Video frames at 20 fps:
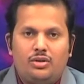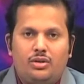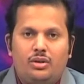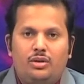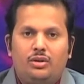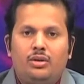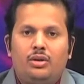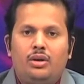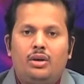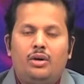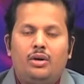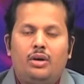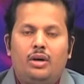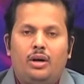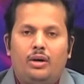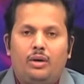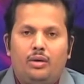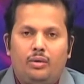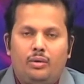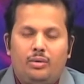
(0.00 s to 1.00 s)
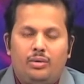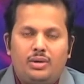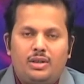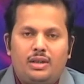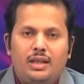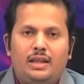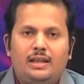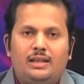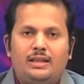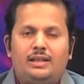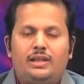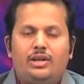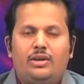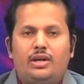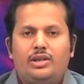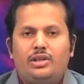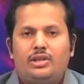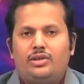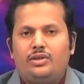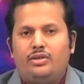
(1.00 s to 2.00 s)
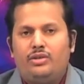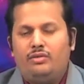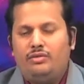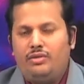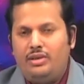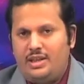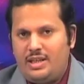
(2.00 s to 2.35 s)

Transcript: So, Husserl's theorization of